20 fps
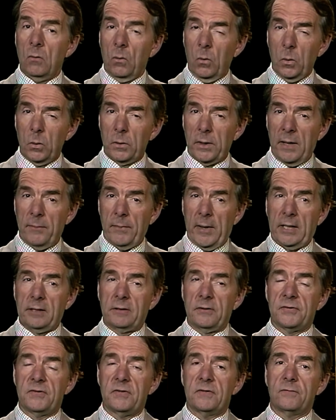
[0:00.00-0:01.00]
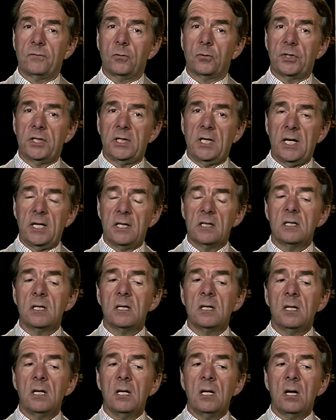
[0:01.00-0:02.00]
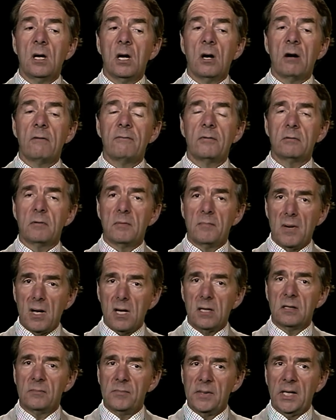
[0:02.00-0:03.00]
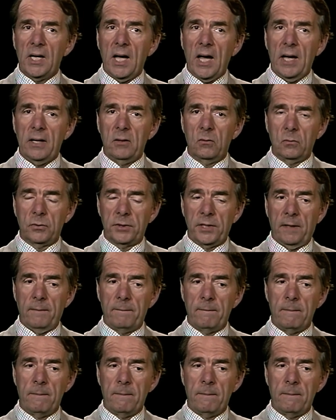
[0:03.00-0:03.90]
all their battles since '48, of a remarkably high order.